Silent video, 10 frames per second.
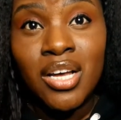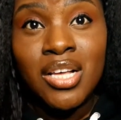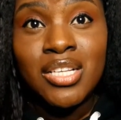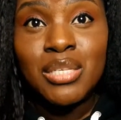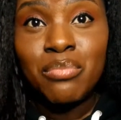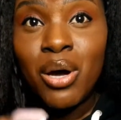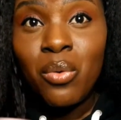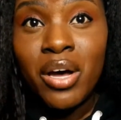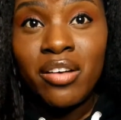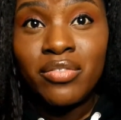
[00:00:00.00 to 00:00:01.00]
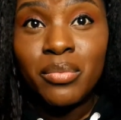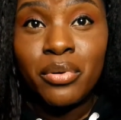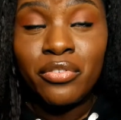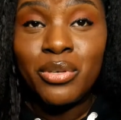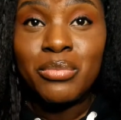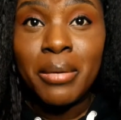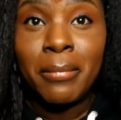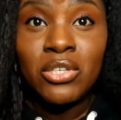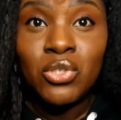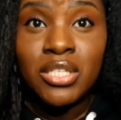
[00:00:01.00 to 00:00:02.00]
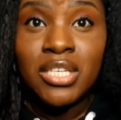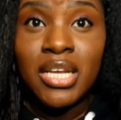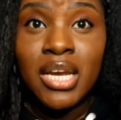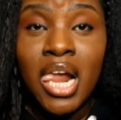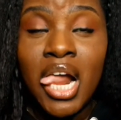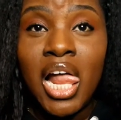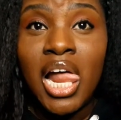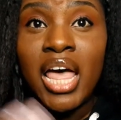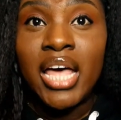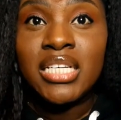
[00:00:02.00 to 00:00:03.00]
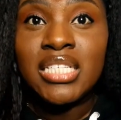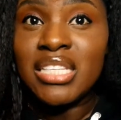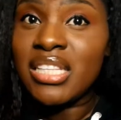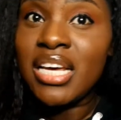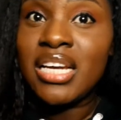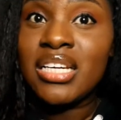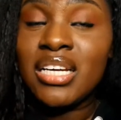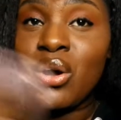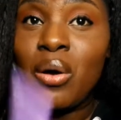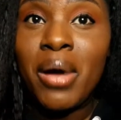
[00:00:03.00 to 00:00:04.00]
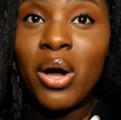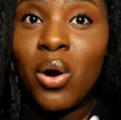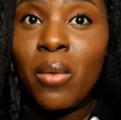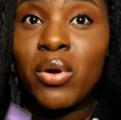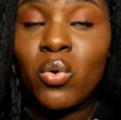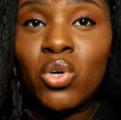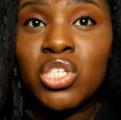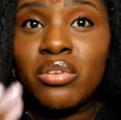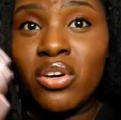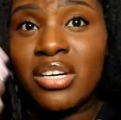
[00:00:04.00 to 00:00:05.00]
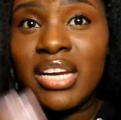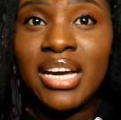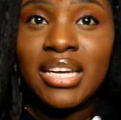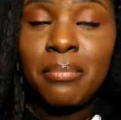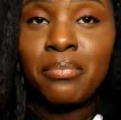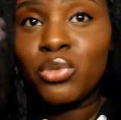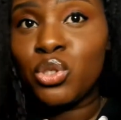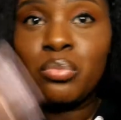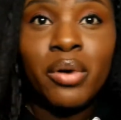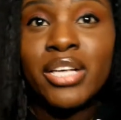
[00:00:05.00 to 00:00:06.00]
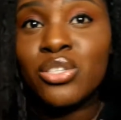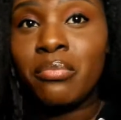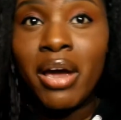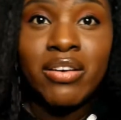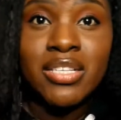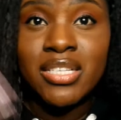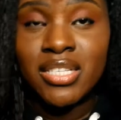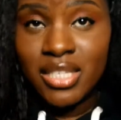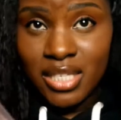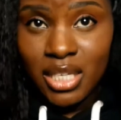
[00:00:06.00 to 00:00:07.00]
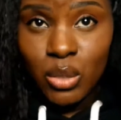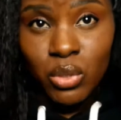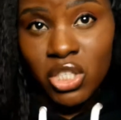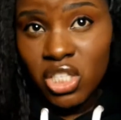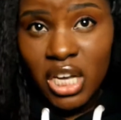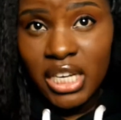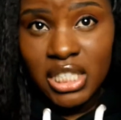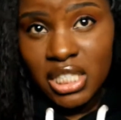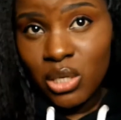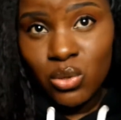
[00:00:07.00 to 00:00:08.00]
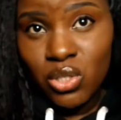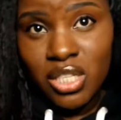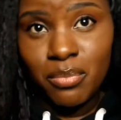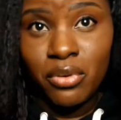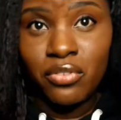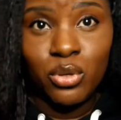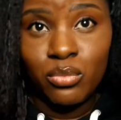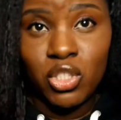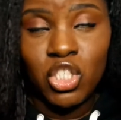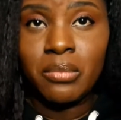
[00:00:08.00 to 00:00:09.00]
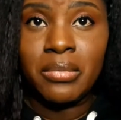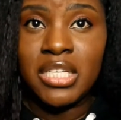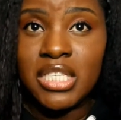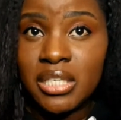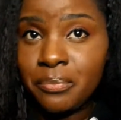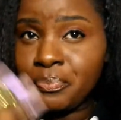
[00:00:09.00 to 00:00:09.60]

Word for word: smell whatever perfumes I'm interested in, and then go back home and order it online. I do price comparisons and see which site sells the perfume the cheapest.